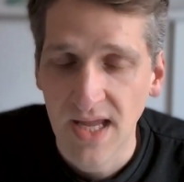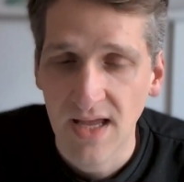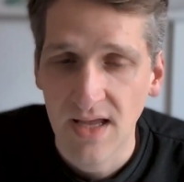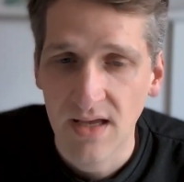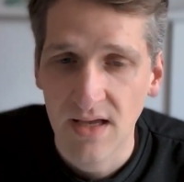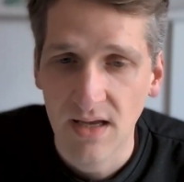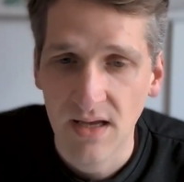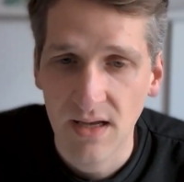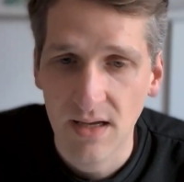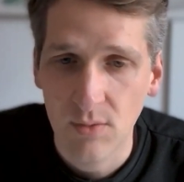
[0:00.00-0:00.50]

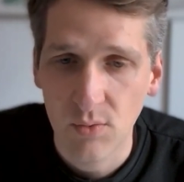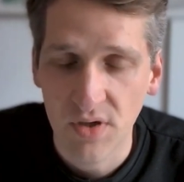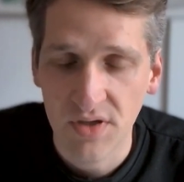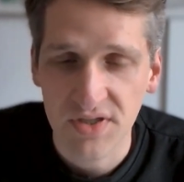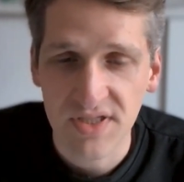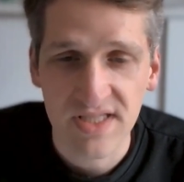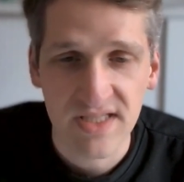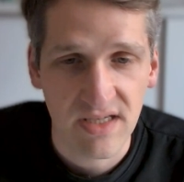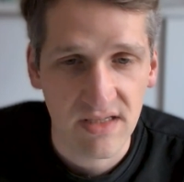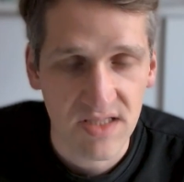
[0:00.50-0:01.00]
where
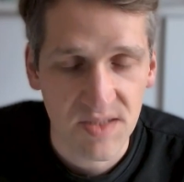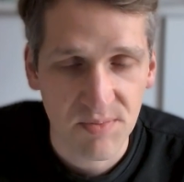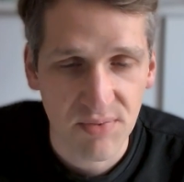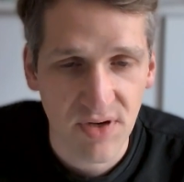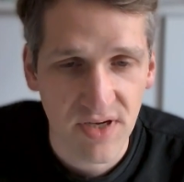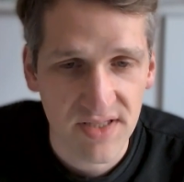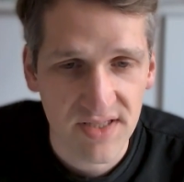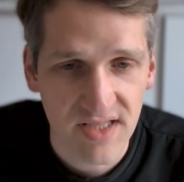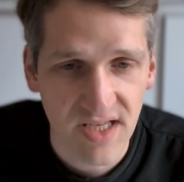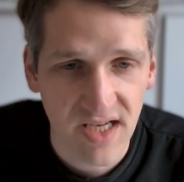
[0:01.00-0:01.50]
the sales
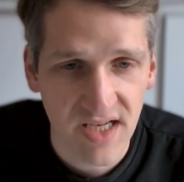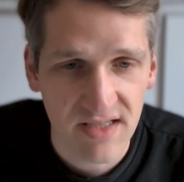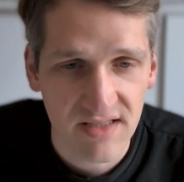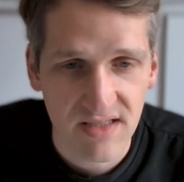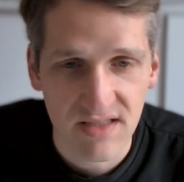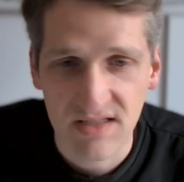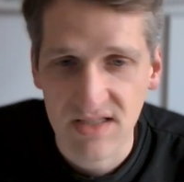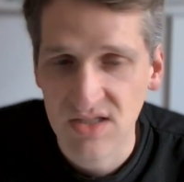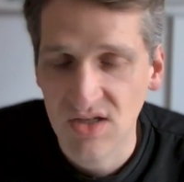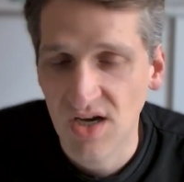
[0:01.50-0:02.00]
process
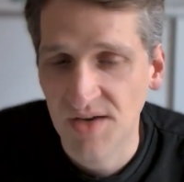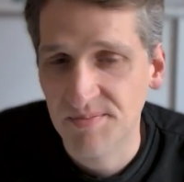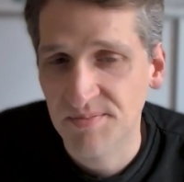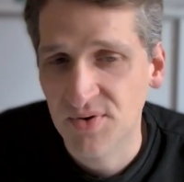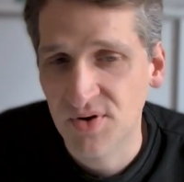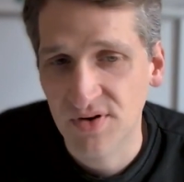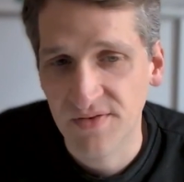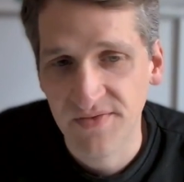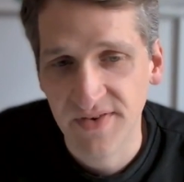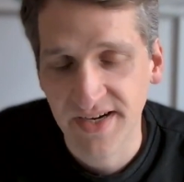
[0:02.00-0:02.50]
is not
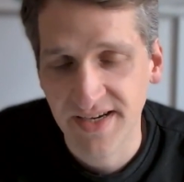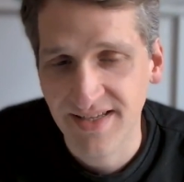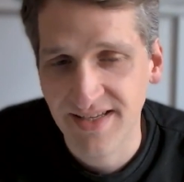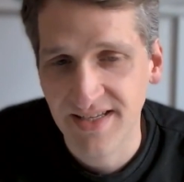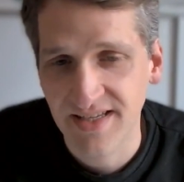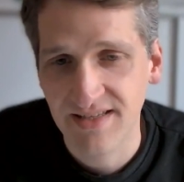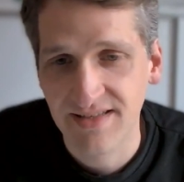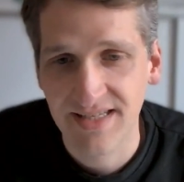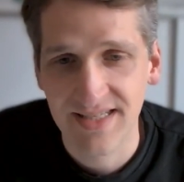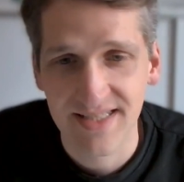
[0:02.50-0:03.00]

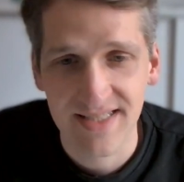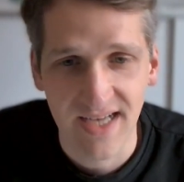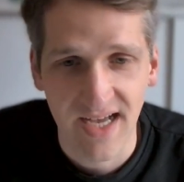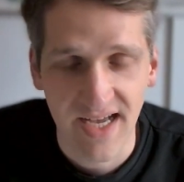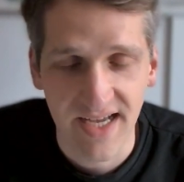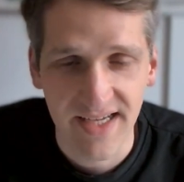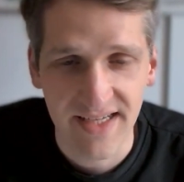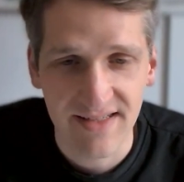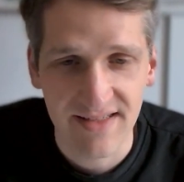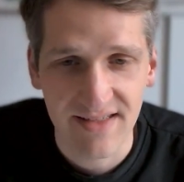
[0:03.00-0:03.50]
perfectly
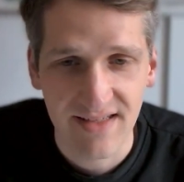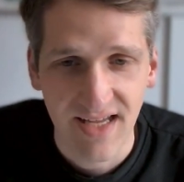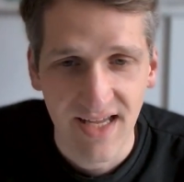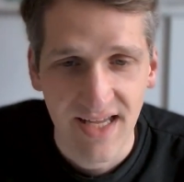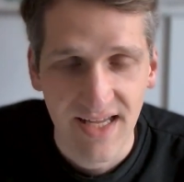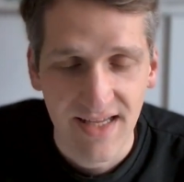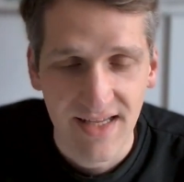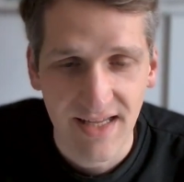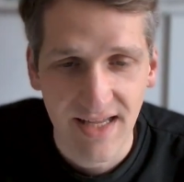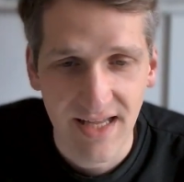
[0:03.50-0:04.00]
designed
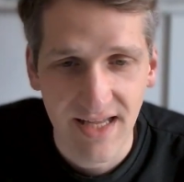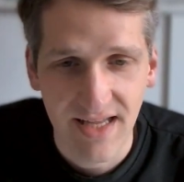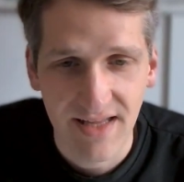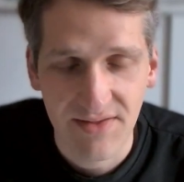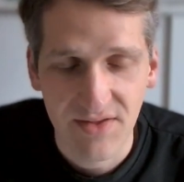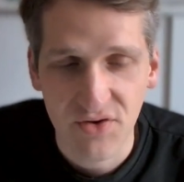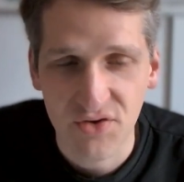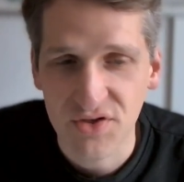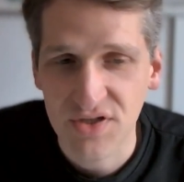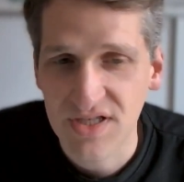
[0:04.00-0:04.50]

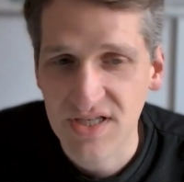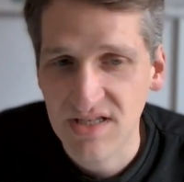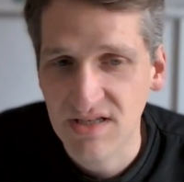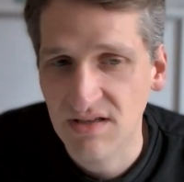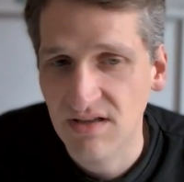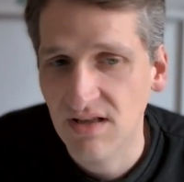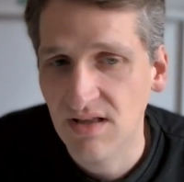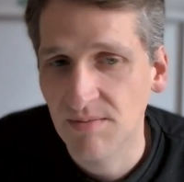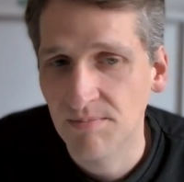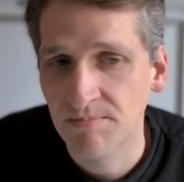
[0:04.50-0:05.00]
and there's
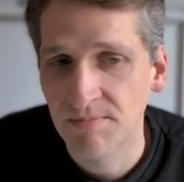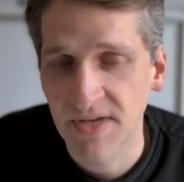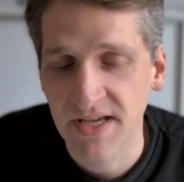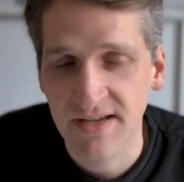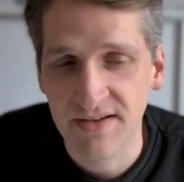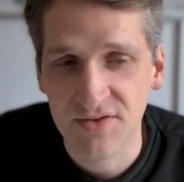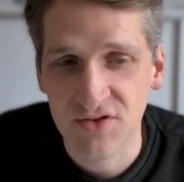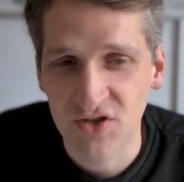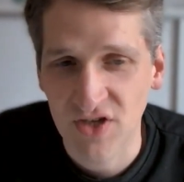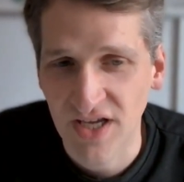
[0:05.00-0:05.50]
still
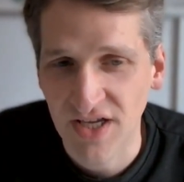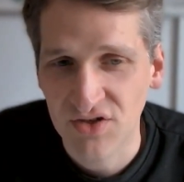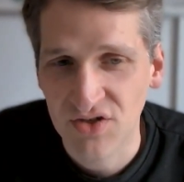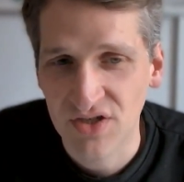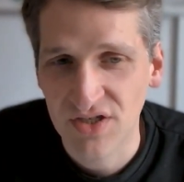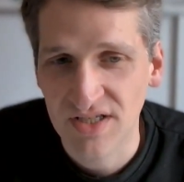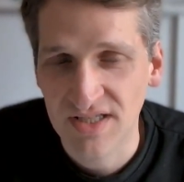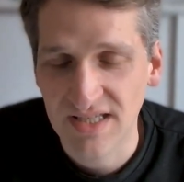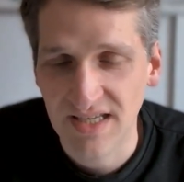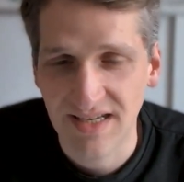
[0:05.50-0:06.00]
bigger
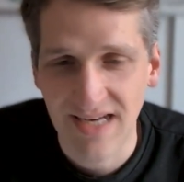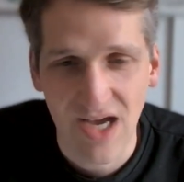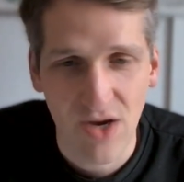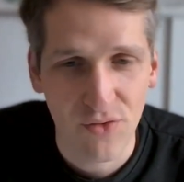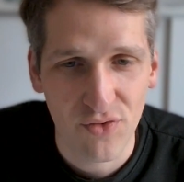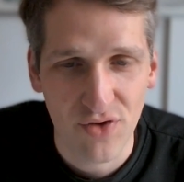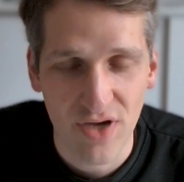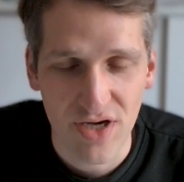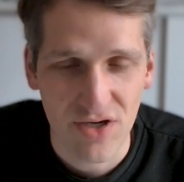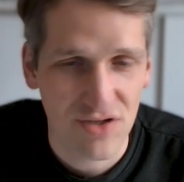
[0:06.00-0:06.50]
changes in
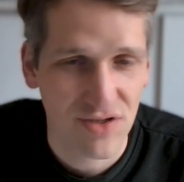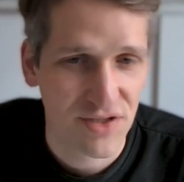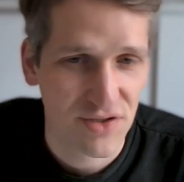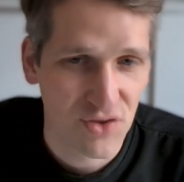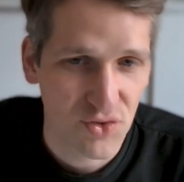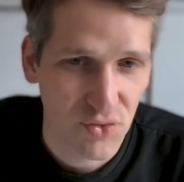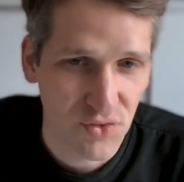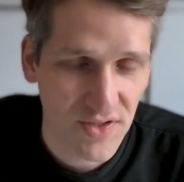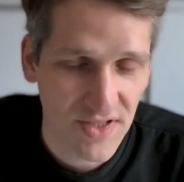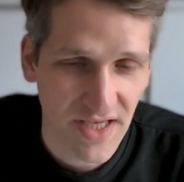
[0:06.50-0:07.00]
how you actually
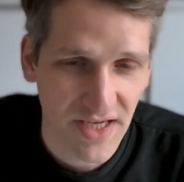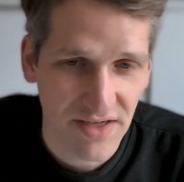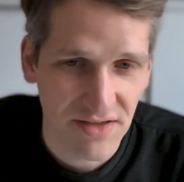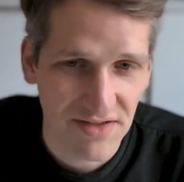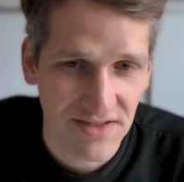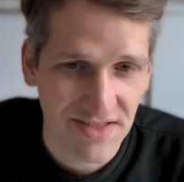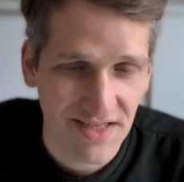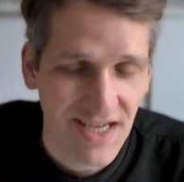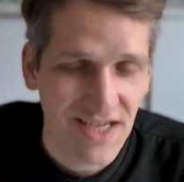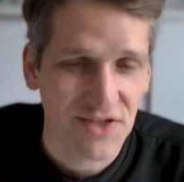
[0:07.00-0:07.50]
do
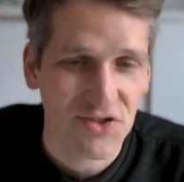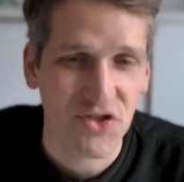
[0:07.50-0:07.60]
sales.